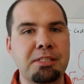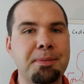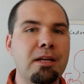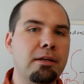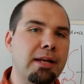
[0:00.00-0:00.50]
It's
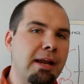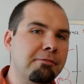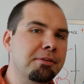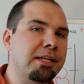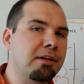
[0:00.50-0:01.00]
been on
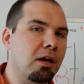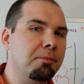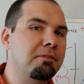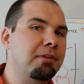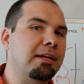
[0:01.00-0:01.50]
every
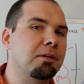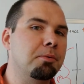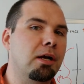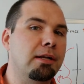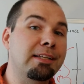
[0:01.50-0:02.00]
Garmin Vector
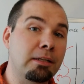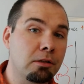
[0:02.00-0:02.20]
product,